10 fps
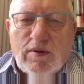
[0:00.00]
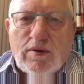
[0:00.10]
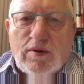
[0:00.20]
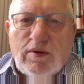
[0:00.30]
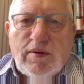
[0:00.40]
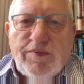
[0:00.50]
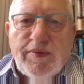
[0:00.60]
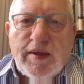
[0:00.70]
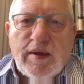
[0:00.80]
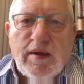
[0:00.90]
or
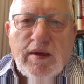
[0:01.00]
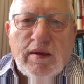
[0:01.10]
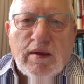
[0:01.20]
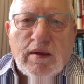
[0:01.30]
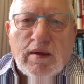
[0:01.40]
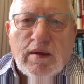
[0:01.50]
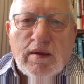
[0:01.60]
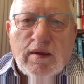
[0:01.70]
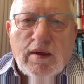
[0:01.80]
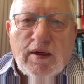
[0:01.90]

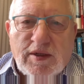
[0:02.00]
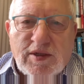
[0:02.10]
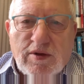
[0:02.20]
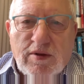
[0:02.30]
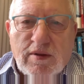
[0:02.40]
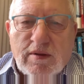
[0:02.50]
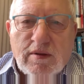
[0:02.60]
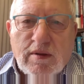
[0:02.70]
it is stolen.